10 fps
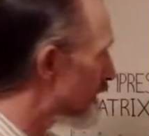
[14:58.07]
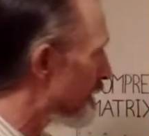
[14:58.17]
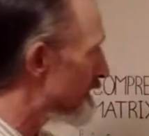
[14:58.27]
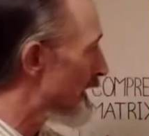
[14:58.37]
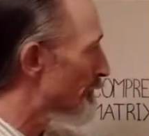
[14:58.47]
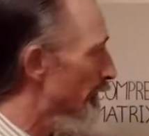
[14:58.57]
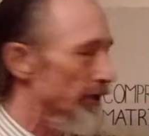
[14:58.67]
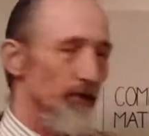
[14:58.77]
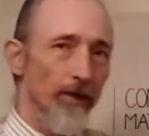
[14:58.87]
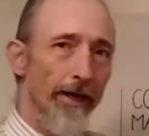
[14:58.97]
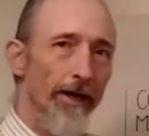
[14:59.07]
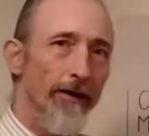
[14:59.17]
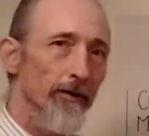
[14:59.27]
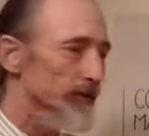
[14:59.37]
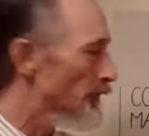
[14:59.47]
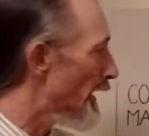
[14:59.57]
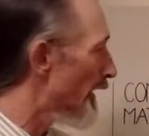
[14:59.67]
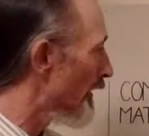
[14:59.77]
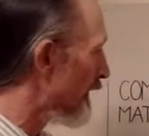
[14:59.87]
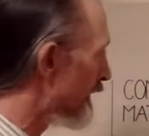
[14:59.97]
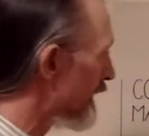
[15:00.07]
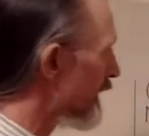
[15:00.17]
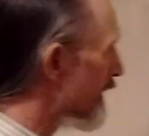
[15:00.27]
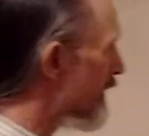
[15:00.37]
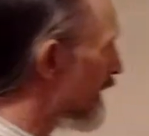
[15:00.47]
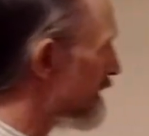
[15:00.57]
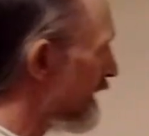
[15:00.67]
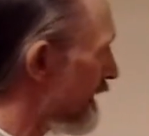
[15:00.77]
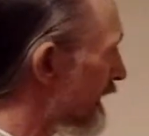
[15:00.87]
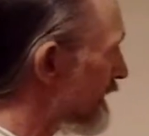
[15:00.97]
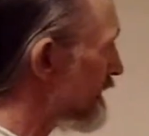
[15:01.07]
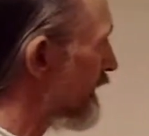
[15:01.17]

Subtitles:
of separation here as well, causing this to